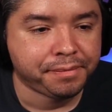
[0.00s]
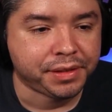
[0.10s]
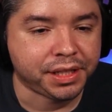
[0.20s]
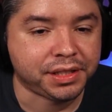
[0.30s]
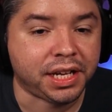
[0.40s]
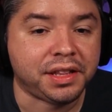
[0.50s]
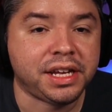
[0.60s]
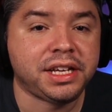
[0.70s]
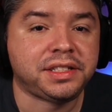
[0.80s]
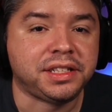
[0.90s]

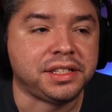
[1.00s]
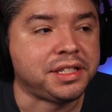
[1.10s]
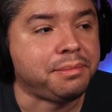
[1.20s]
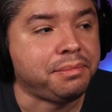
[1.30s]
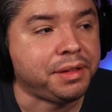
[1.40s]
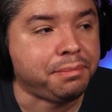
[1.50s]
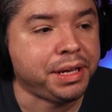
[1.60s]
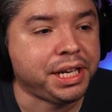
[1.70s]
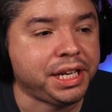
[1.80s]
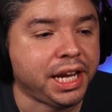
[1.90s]
This is the
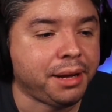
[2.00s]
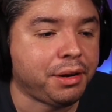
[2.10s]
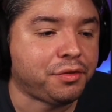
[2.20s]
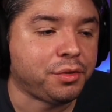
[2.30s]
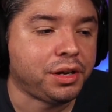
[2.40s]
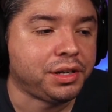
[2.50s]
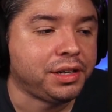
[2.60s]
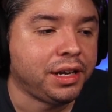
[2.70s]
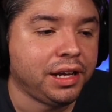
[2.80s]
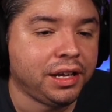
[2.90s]
big game everyone
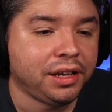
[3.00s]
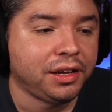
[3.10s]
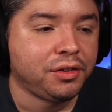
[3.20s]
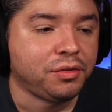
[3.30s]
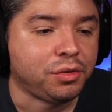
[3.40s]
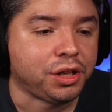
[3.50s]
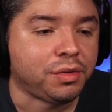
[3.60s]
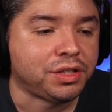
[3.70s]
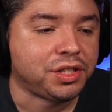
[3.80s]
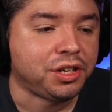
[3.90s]
really
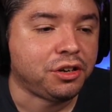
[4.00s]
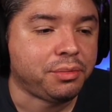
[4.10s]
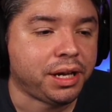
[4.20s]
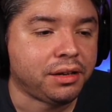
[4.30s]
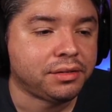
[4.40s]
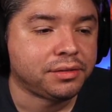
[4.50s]
wants to know about.